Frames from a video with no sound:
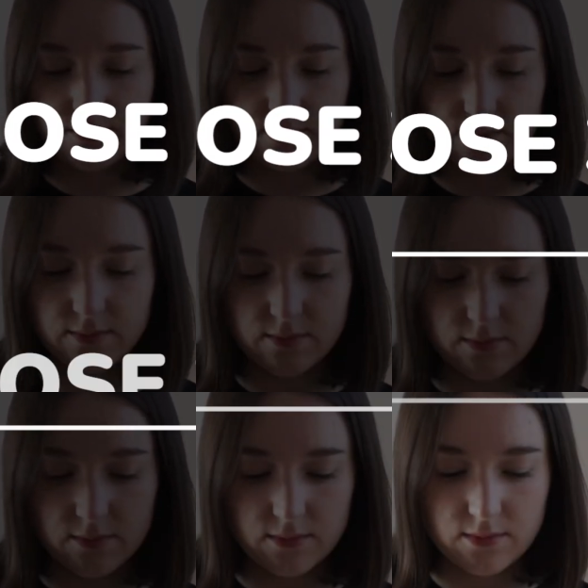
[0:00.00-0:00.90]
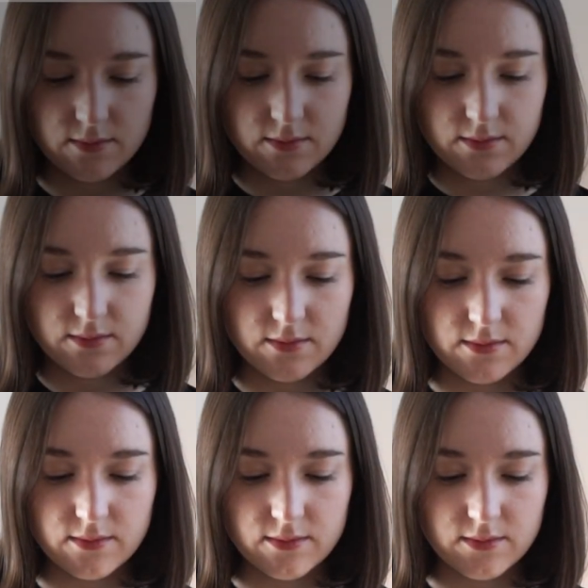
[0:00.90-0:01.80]

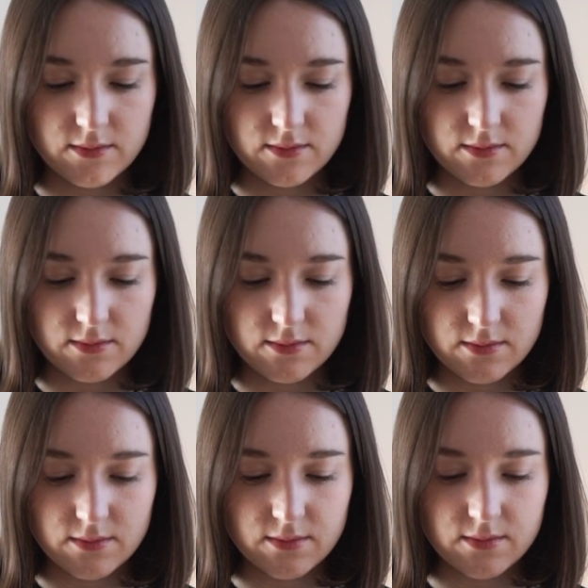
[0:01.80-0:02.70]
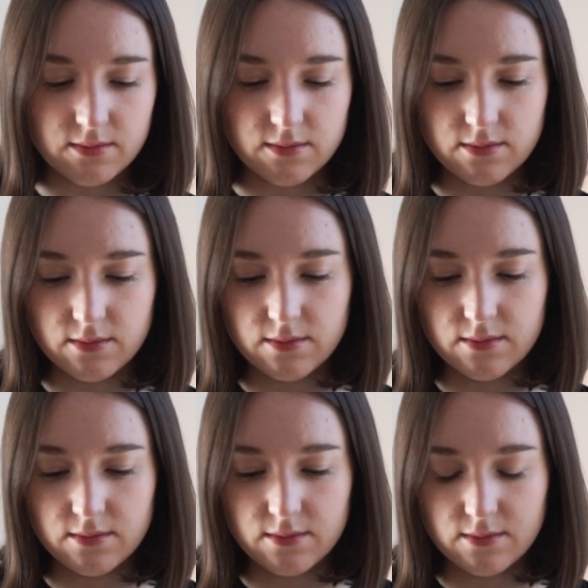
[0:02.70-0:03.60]

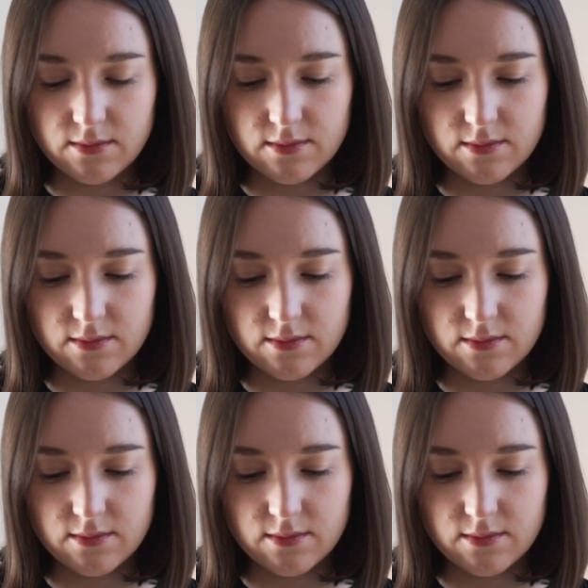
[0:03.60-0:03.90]
Nobody speaks.